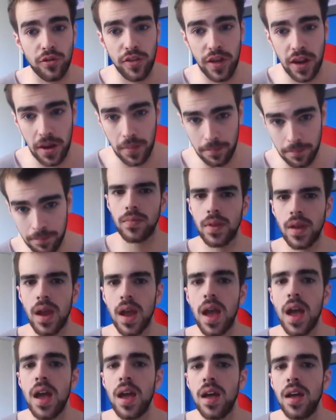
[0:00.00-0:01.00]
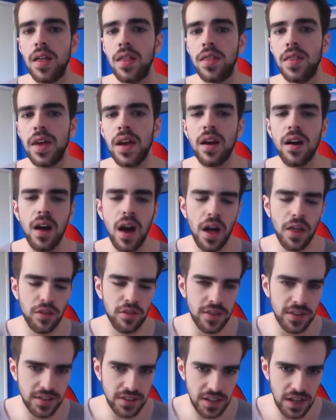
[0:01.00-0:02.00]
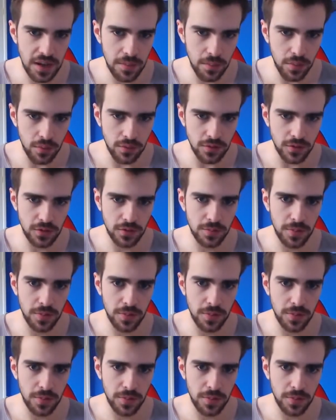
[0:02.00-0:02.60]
realm? There are other examples,